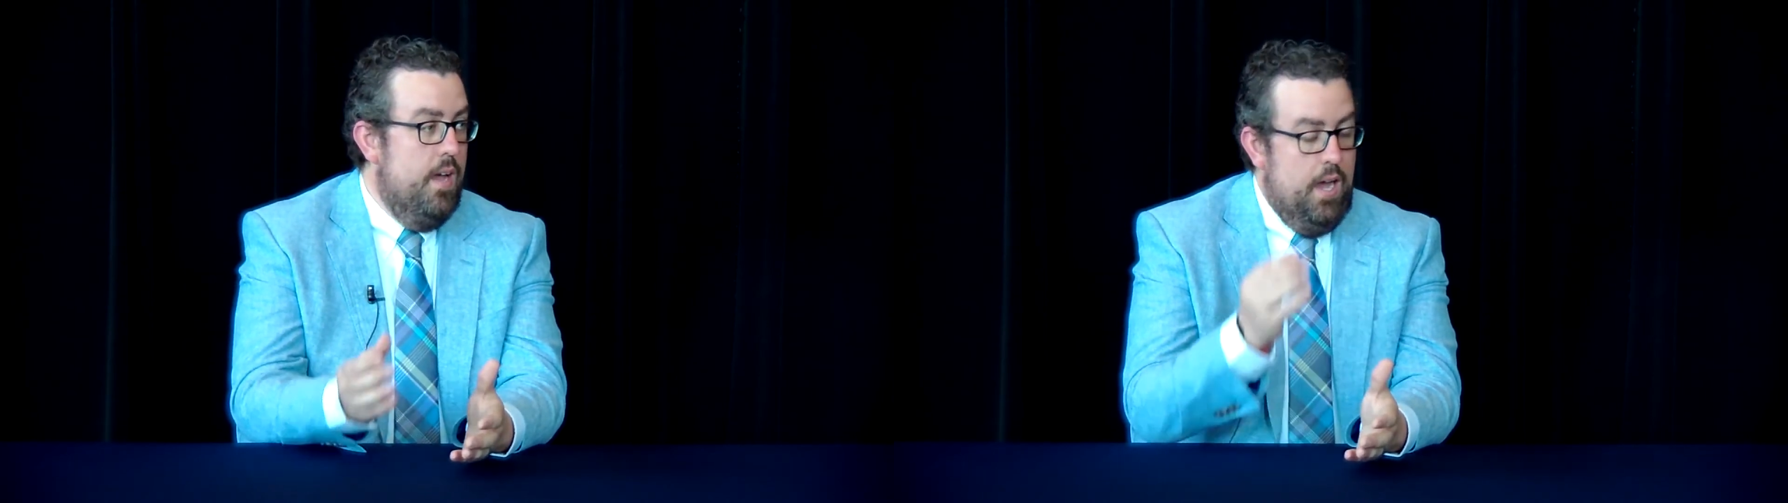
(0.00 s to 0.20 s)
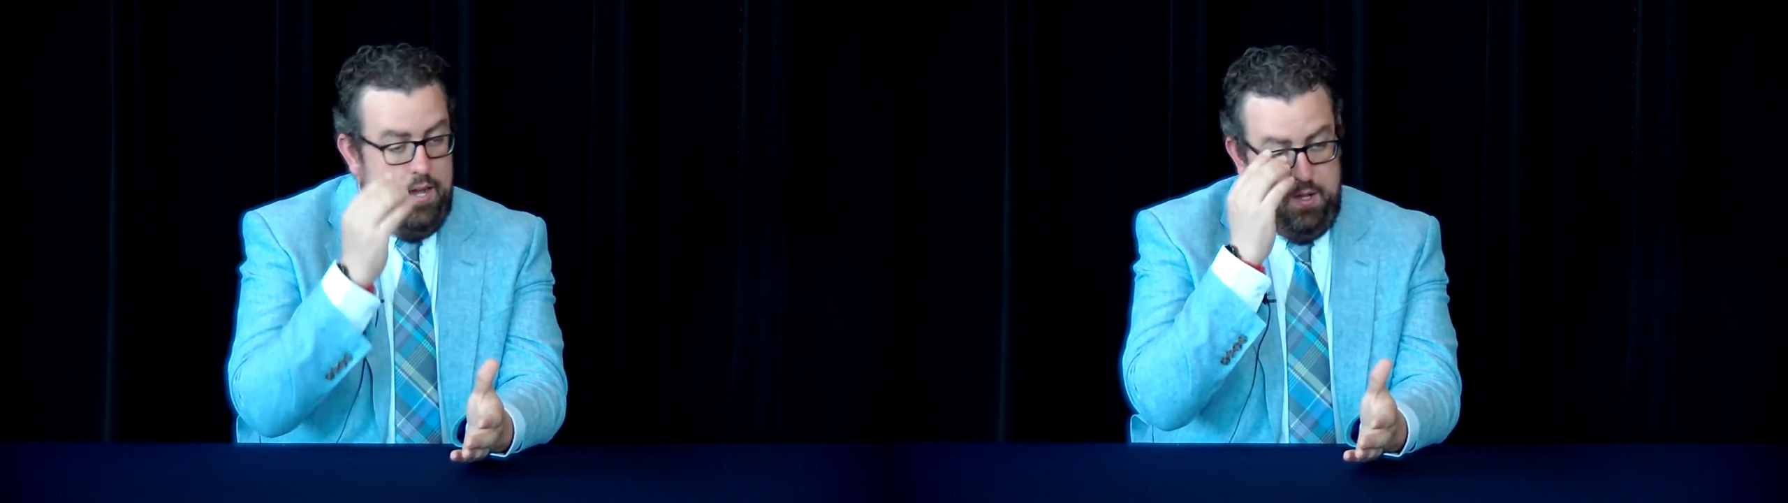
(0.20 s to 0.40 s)

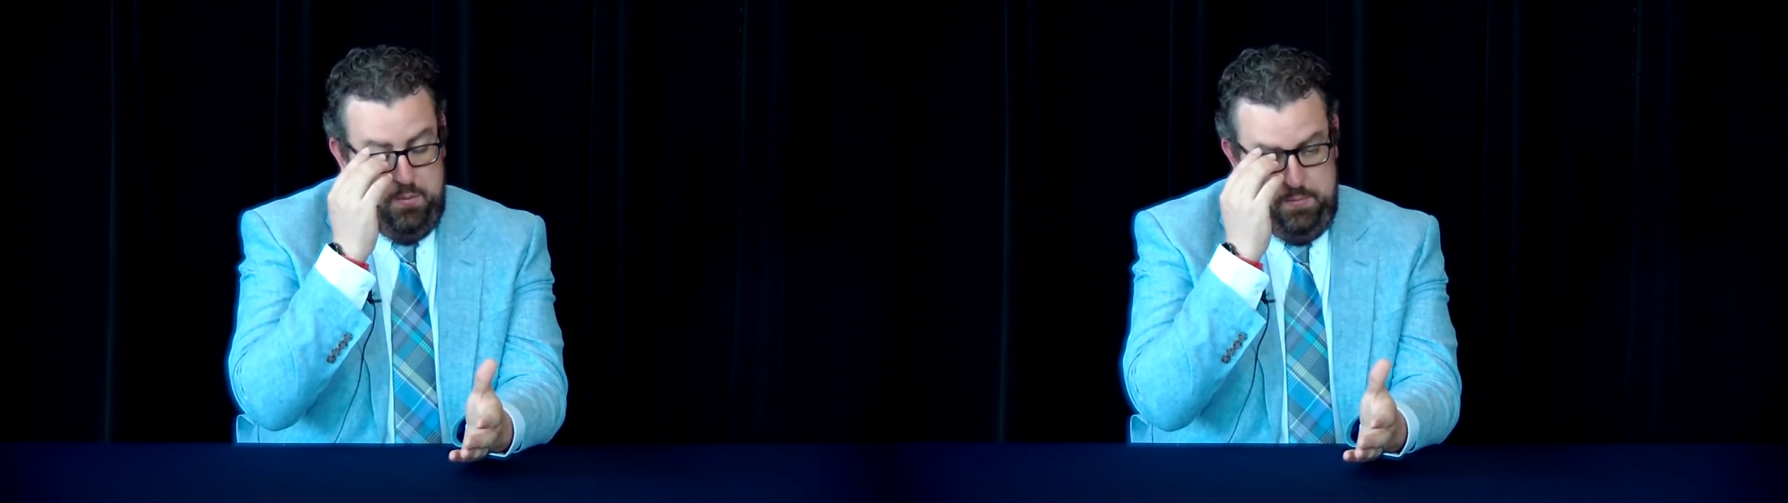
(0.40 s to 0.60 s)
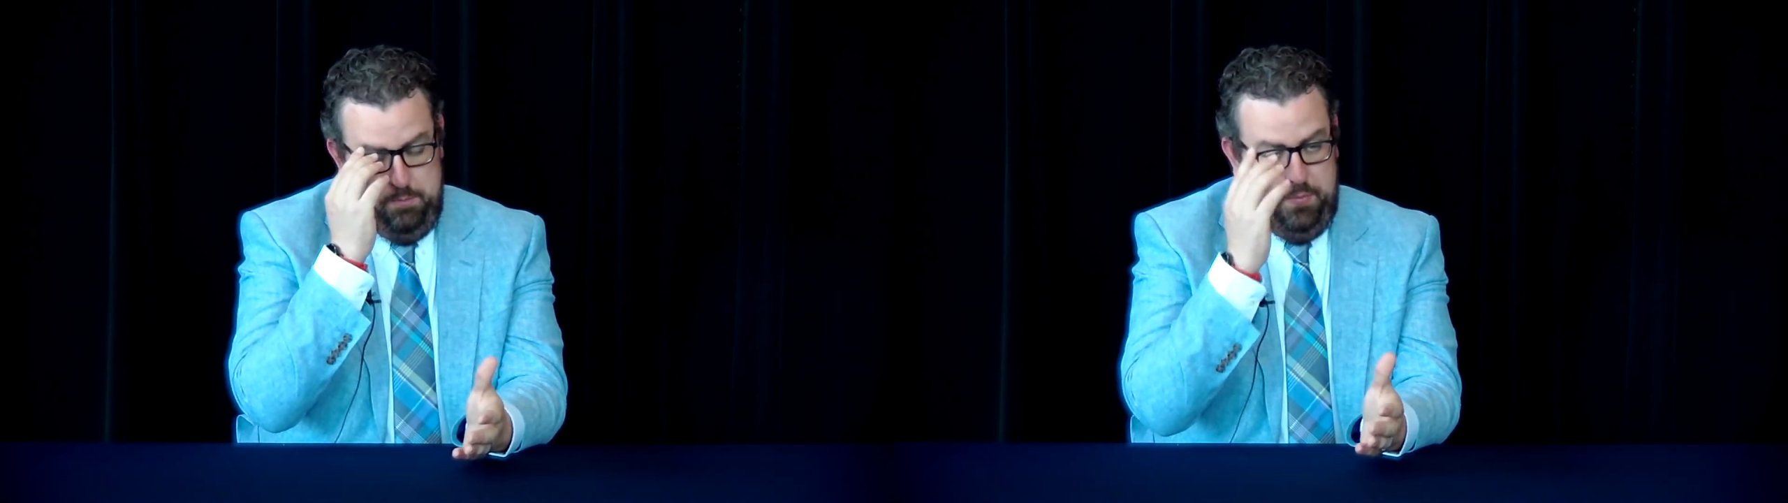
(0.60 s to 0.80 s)

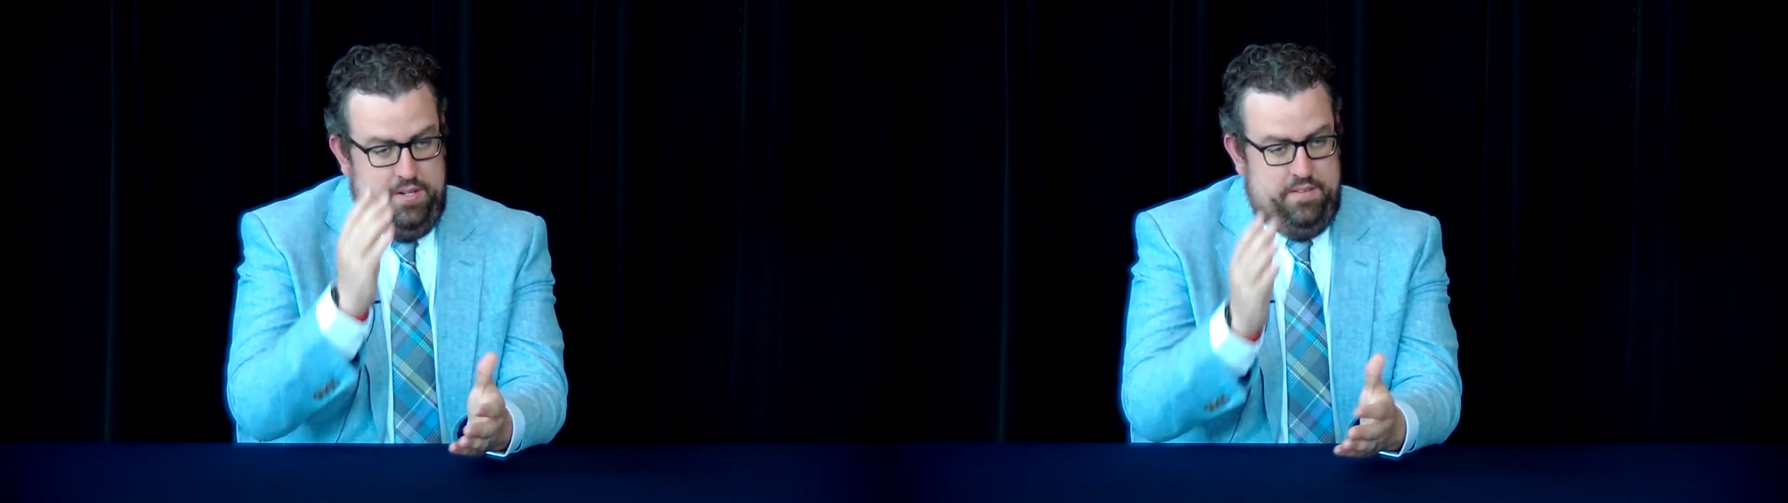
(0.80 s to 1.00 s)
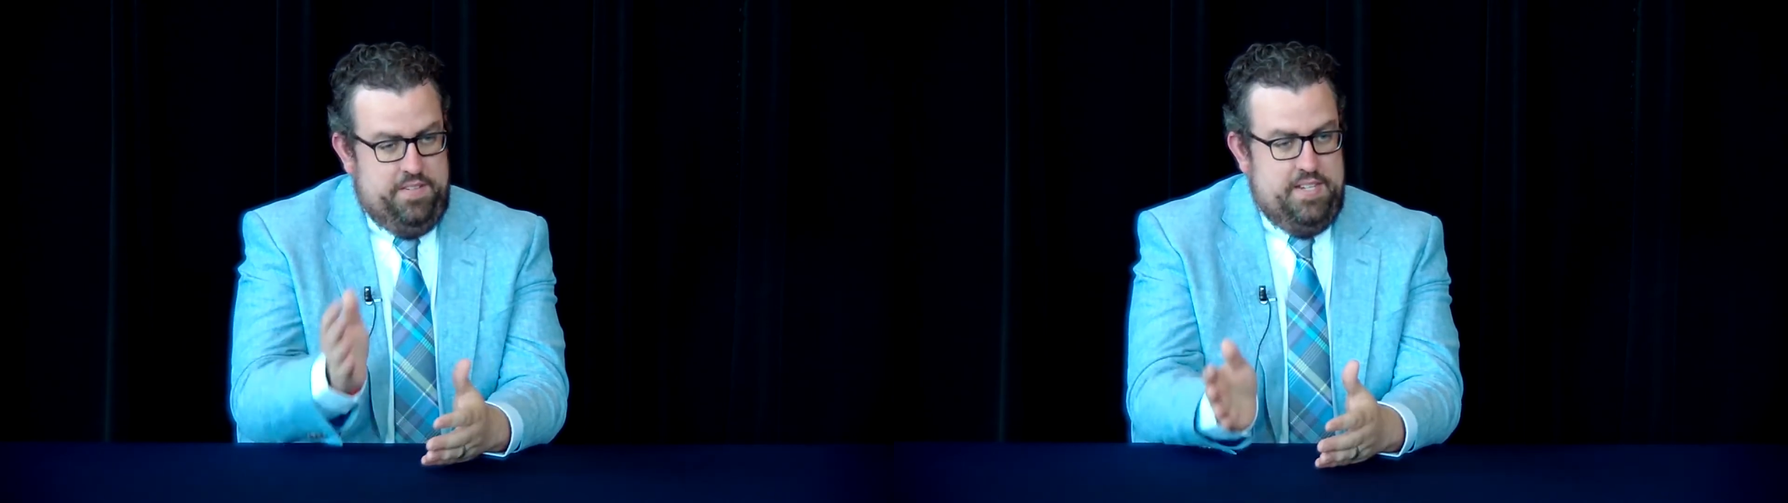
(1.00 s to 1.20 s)

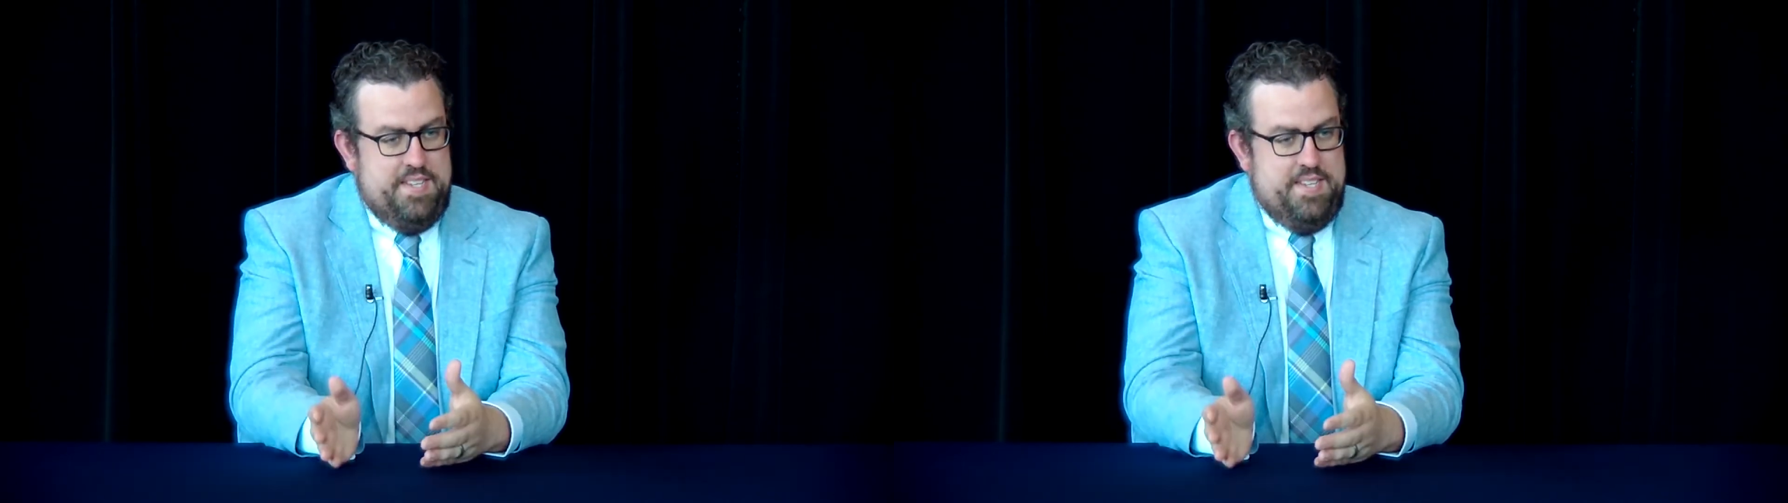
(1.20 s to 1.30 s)
But if he is